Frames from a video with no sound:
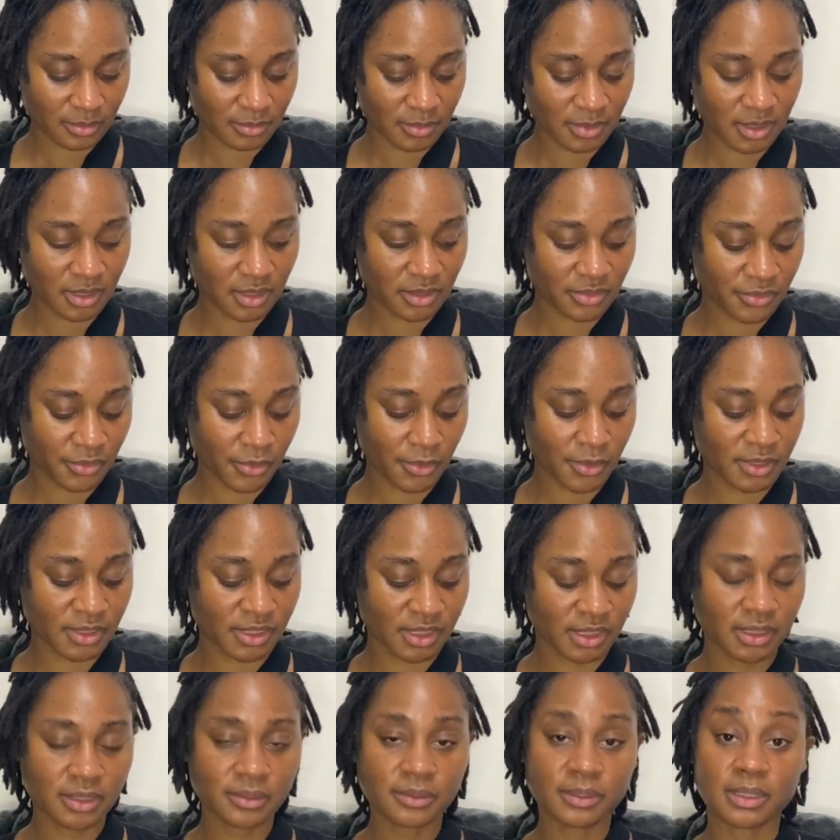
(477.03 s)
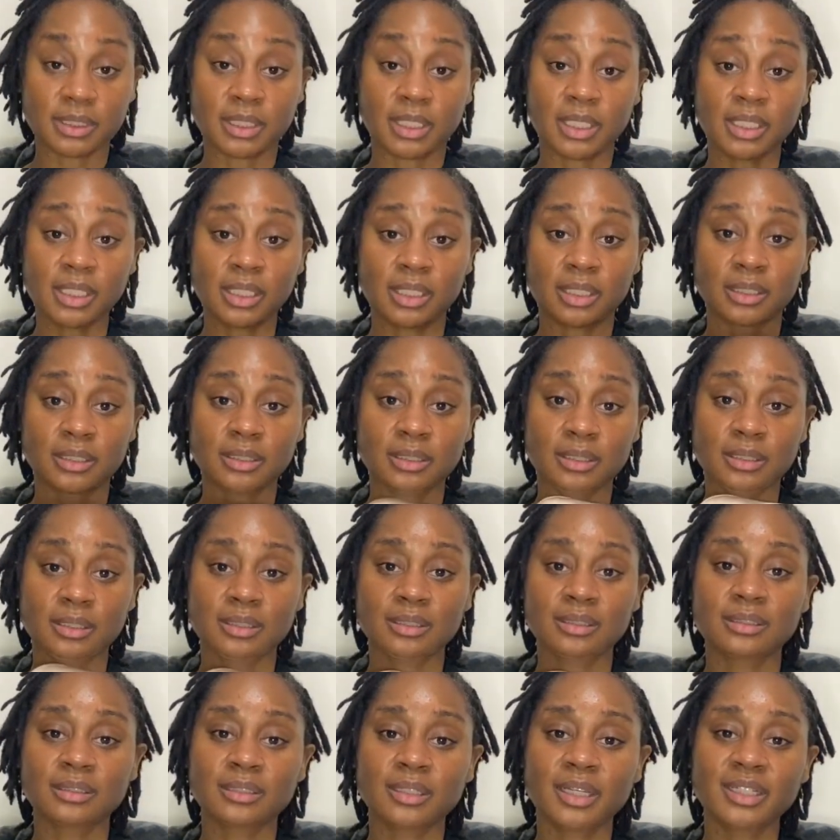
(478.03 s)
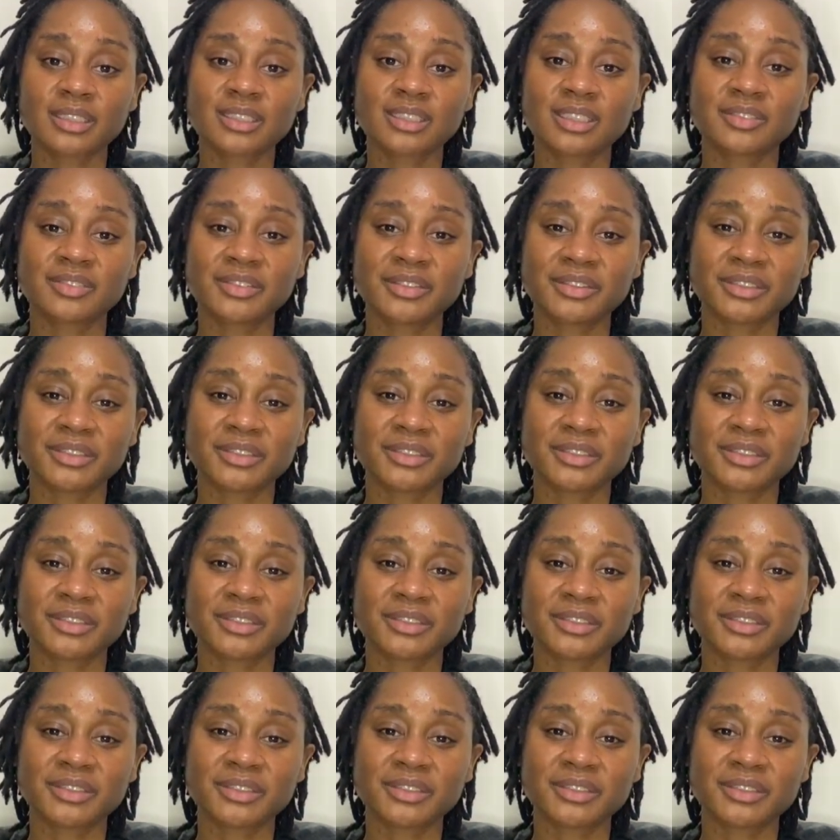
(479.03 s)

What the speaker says: I look forward to using this. Actually,